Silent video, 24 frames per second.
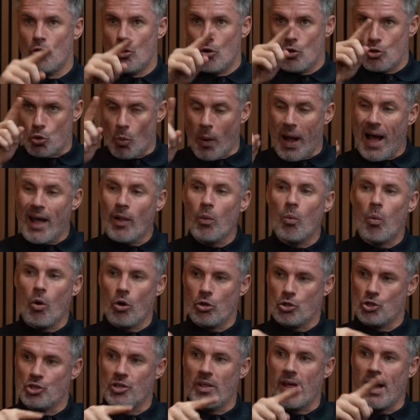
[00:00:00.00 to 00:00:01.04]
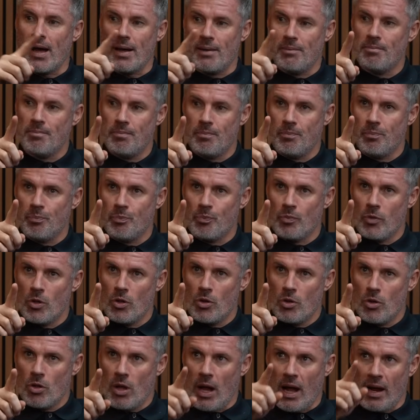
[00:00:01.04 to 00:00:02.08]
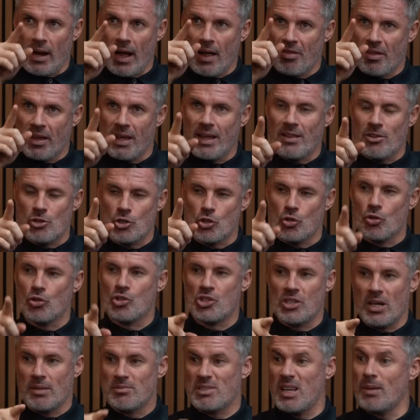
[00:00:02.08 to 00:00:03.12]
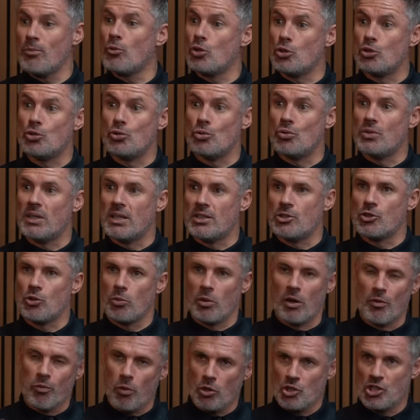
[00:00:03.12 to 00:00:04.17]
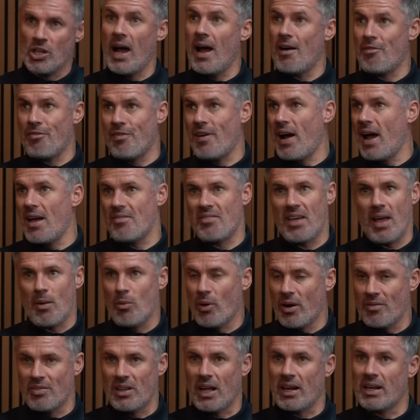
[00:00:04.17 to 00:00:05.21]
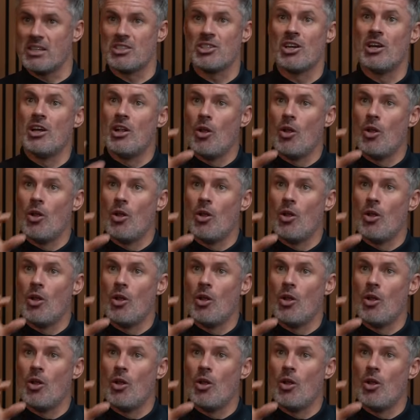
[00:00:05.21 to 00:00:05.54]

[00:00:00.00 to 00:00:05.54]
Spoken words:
So I'll watch that. And I'll think there's a good chance I'm going to do this. So we'll have watched the R5 game, whatever that is,